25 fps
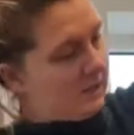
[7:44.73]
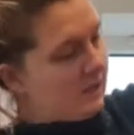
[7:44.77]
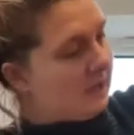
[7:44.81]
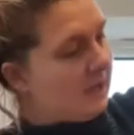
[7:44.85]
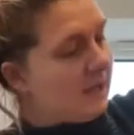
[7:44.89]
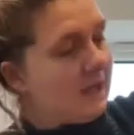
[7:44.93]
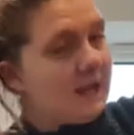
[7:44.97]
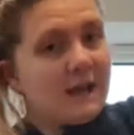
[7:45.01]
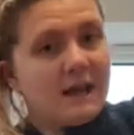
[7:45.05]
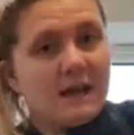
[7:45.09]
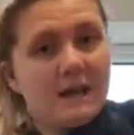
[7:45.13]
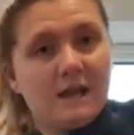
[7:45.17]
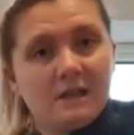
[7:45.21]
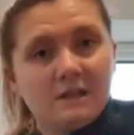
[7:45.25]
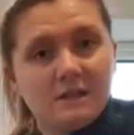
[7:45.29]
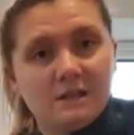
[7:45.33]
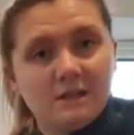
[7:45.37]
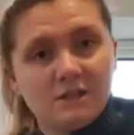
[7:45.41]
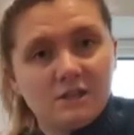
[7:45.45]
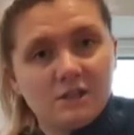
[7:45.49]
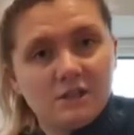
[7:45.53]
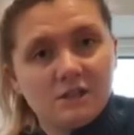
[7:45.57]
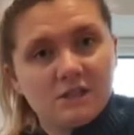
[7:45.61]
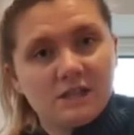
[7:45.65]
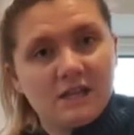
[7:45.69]
And
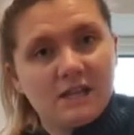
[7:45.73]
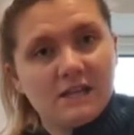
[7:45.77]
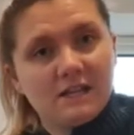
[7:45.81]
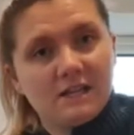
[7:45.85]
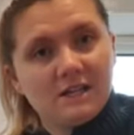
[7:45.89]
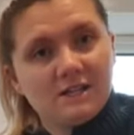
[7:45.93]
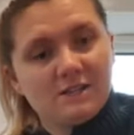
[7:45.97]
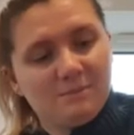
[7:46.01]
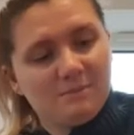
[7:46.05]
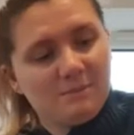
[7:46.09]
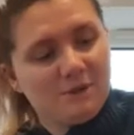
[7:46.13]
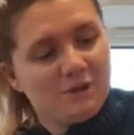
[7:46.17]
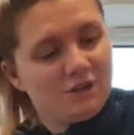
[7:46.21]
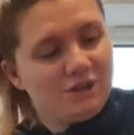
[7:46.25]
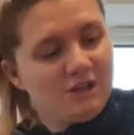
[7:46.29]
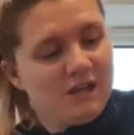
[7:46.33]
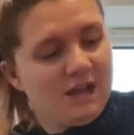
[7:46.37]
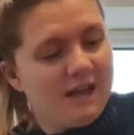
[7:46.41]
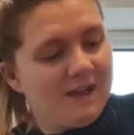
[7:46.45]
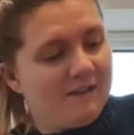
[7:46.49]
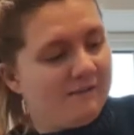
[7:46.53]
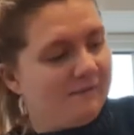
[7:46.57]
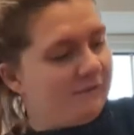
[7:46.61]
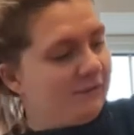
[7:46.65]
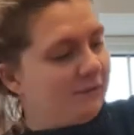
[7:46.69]
just getting some good
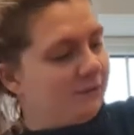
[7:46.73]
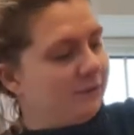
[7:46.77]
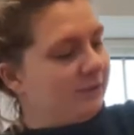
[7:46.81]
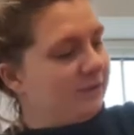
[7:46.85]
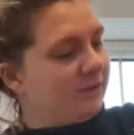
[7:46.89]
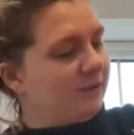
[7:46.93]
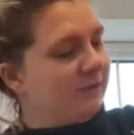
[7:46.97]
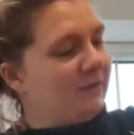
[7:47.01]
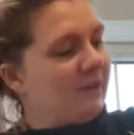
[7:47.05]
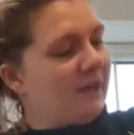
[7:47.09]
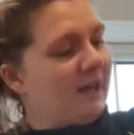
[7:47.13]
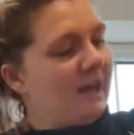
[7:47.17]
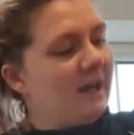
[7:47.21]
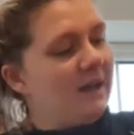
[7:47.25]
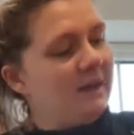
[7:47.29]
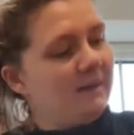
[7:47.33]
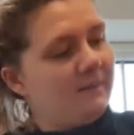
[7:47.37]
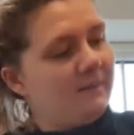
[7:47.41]
handfuls of that.